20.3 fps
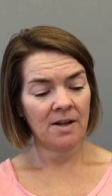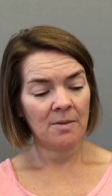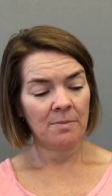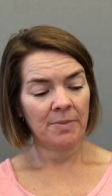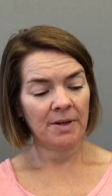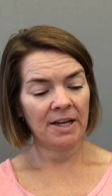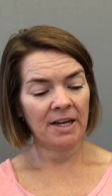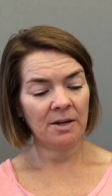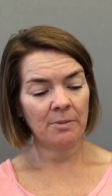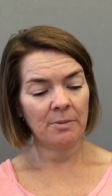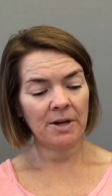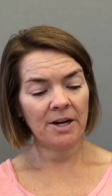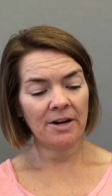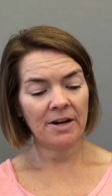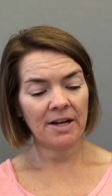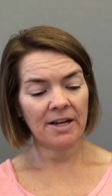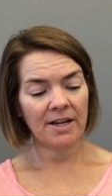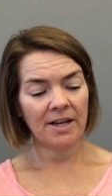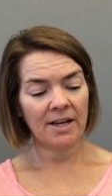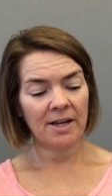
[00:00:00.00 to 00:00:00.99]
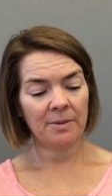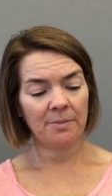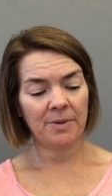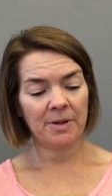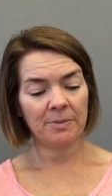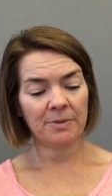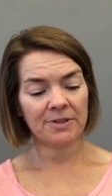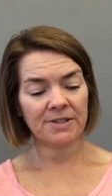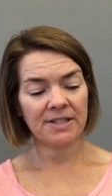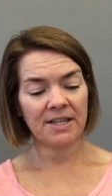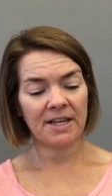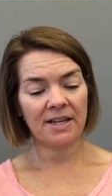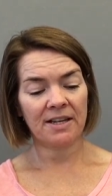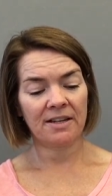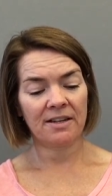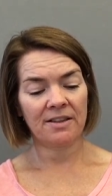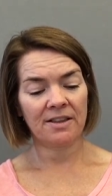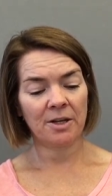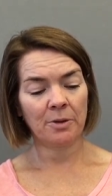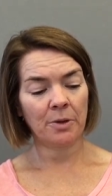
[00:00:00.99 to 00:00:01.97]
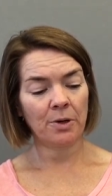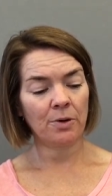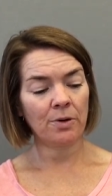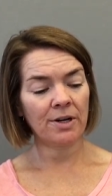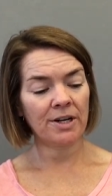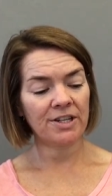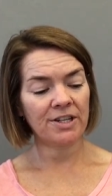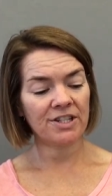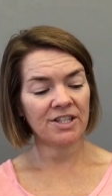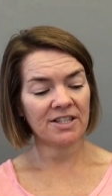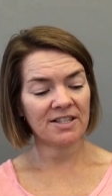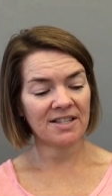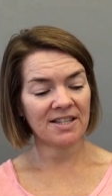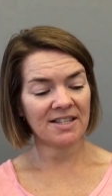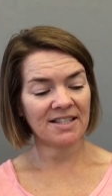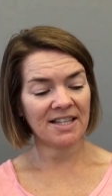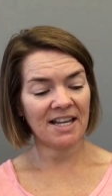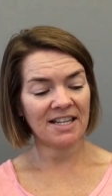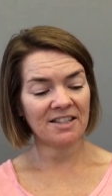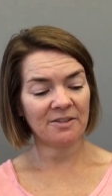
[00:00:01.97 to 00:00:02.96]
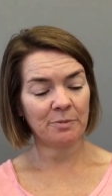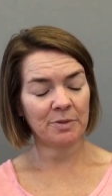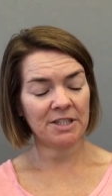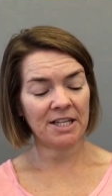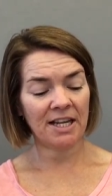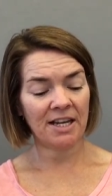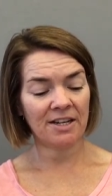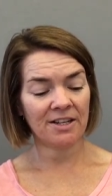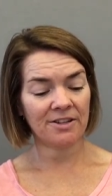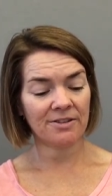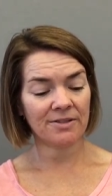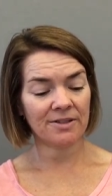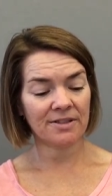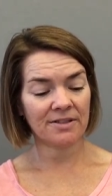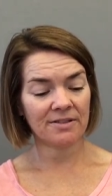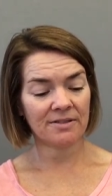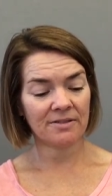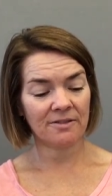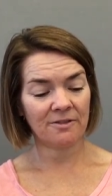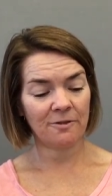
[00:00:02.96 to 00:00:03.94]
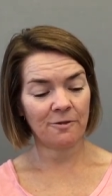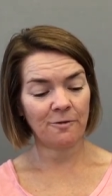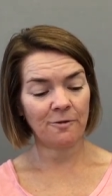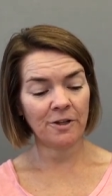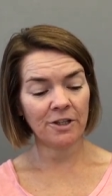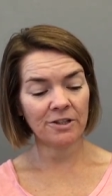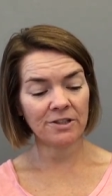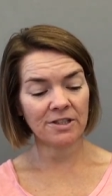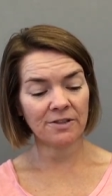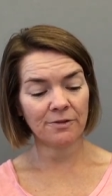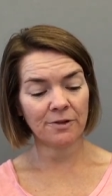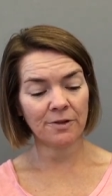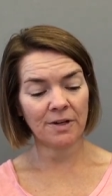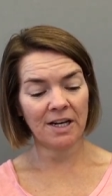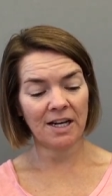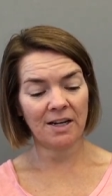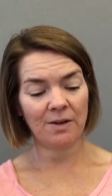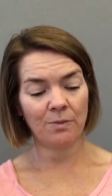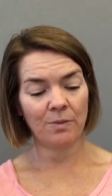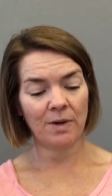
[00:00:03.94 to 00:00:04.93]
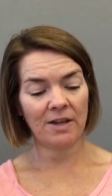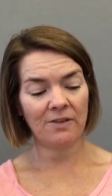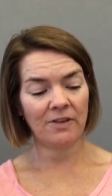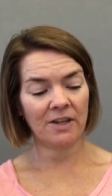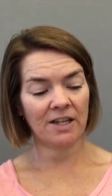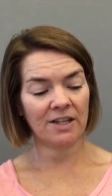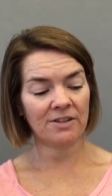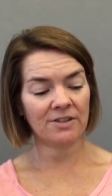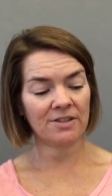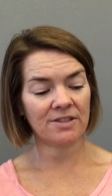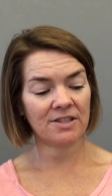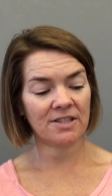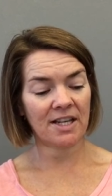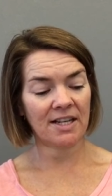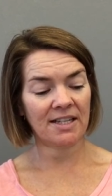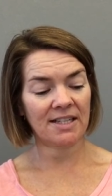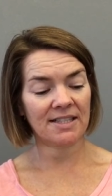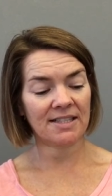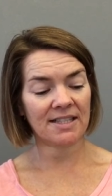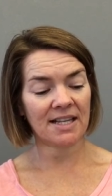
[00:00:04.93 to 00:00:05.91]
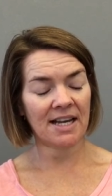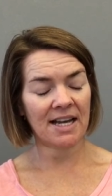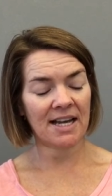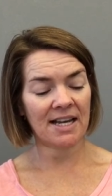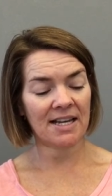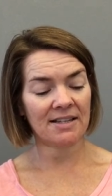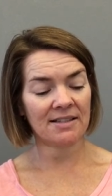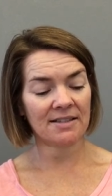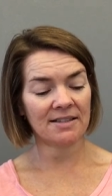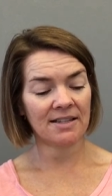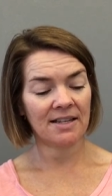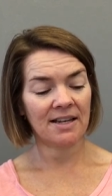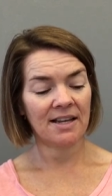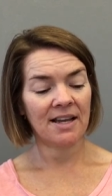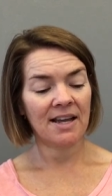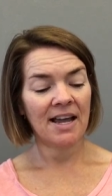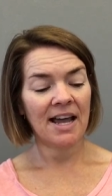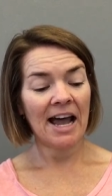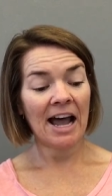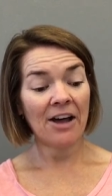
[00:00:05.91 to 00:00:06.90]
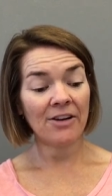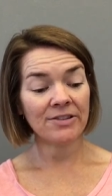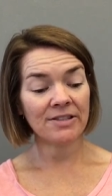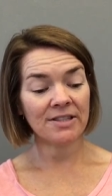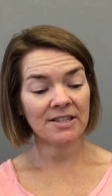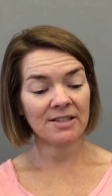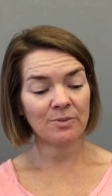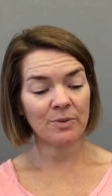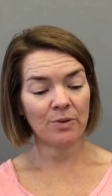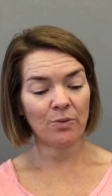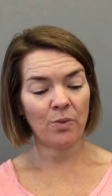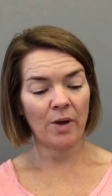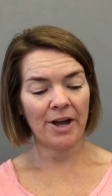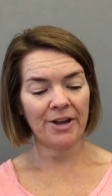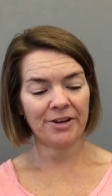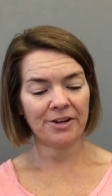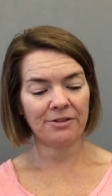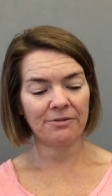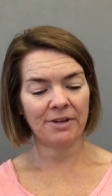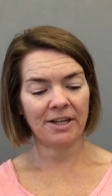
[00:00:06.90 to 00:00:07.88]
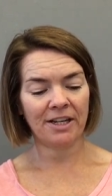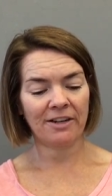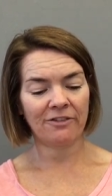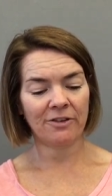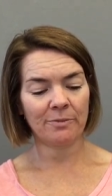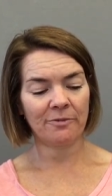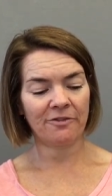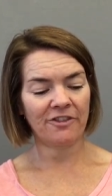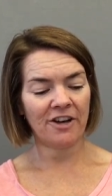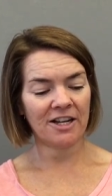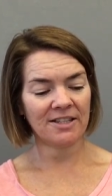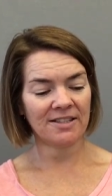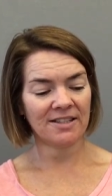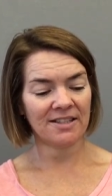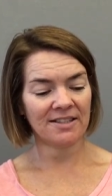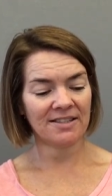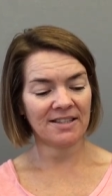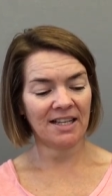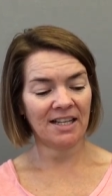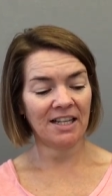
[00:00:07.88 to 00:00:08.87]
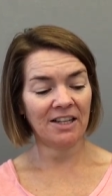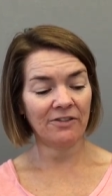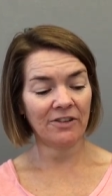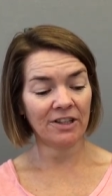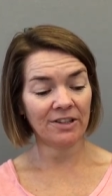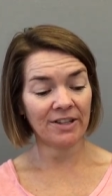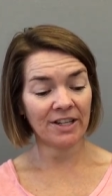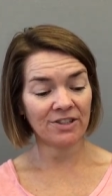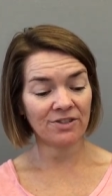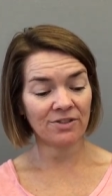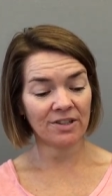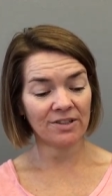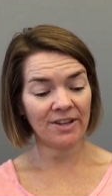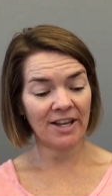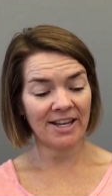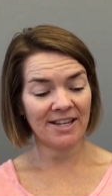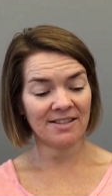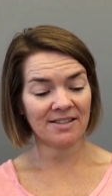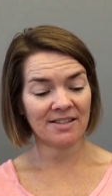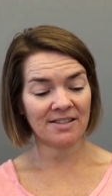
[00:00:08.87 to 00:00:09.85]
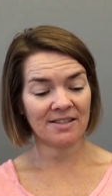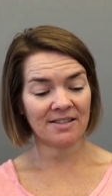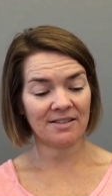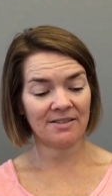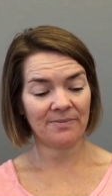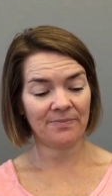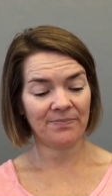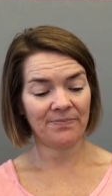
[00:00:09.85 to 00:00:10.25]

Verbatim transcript: But in America, people said, there were oranges the size of potatoes, fields of grain waving under sunny skies, houses with water running from faucets, and even electric lights.